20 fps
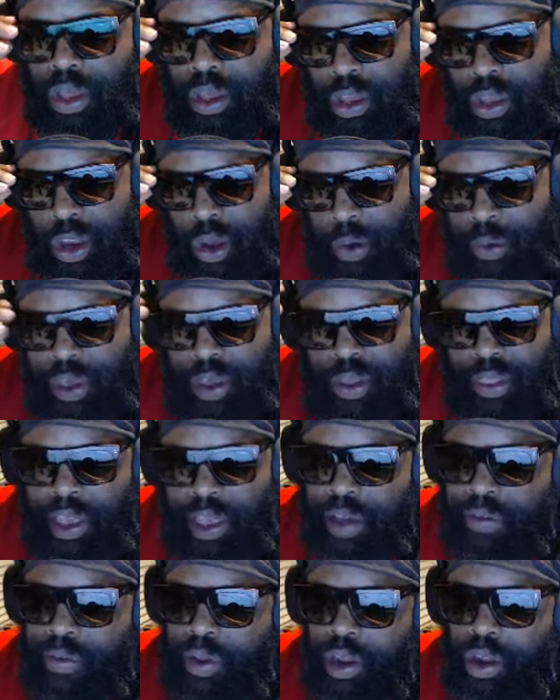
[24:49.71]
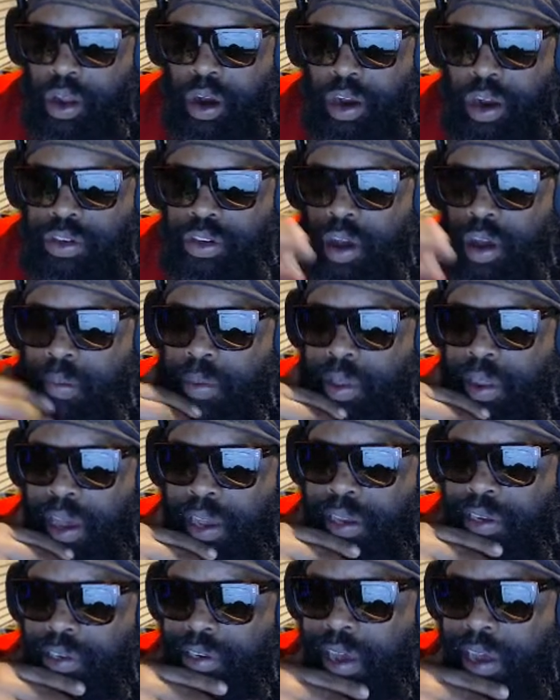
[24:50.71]
you know, when you think of a large company
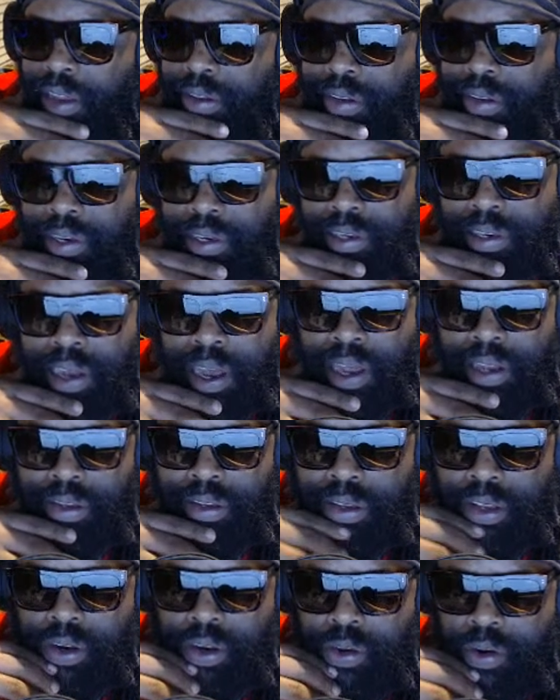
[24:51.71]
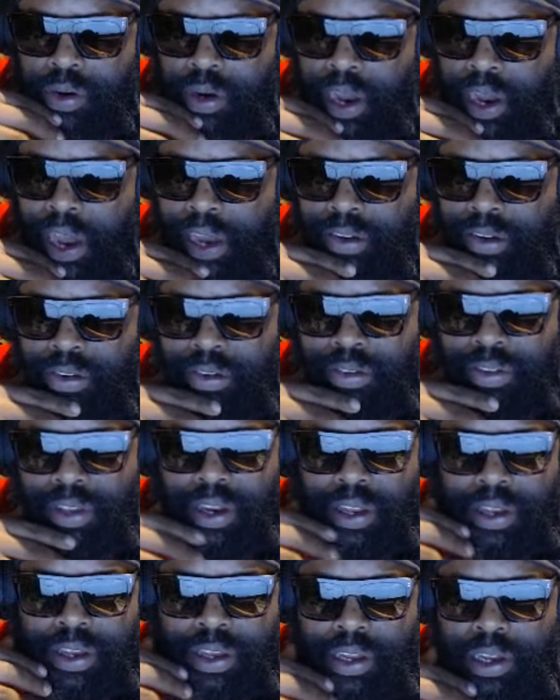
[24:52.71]
like Johnson & Johnson or
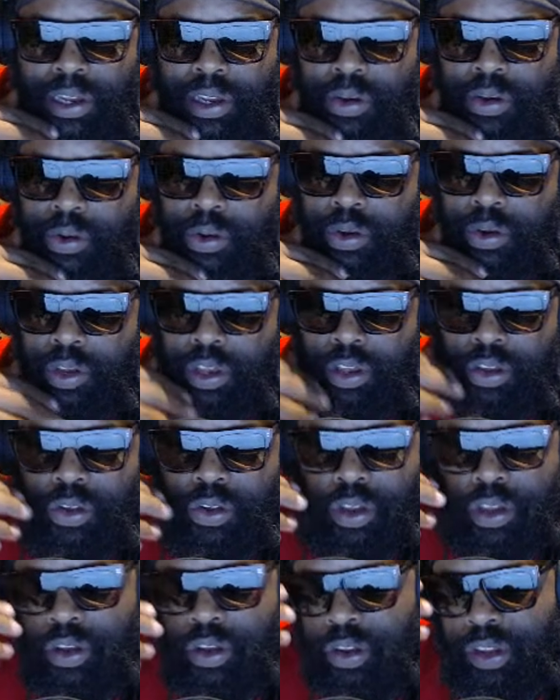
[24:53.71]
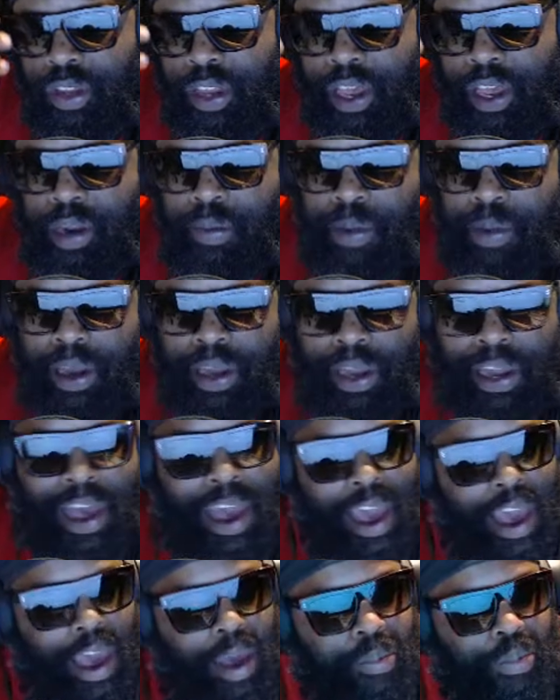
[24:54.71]
AstraZeneca, or you're thinking about
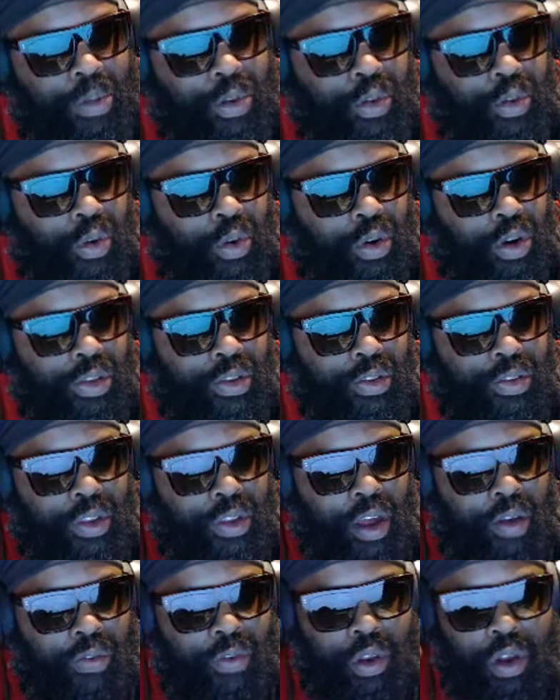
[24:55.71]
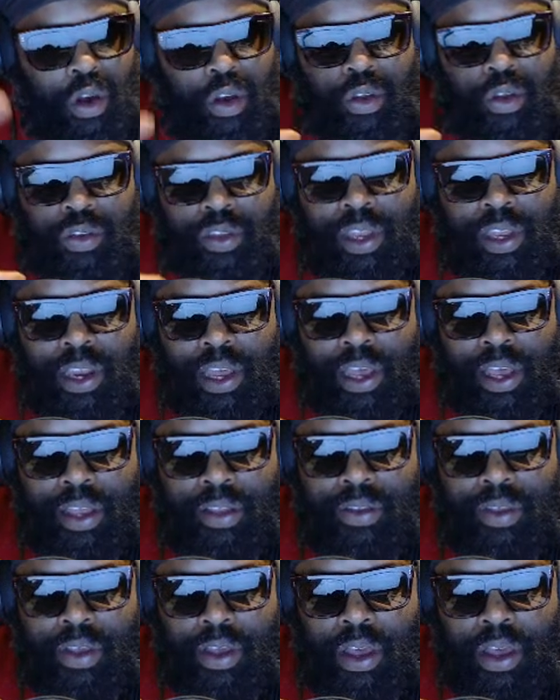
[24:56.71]
laboratories and stuff, you know, you see
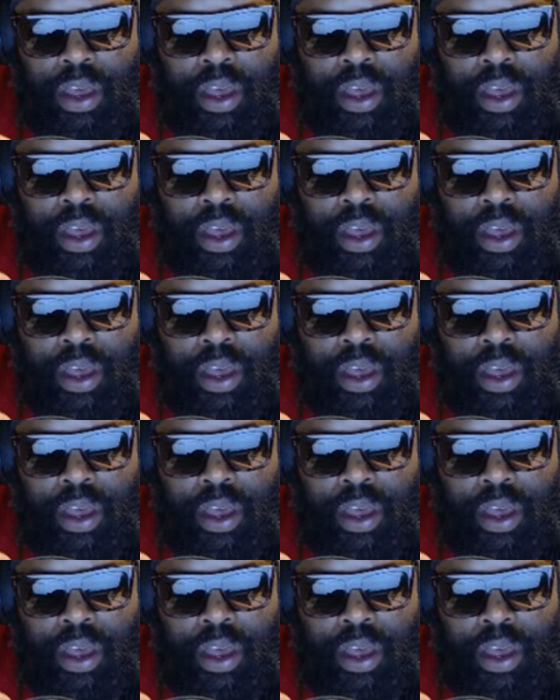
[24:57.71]
this,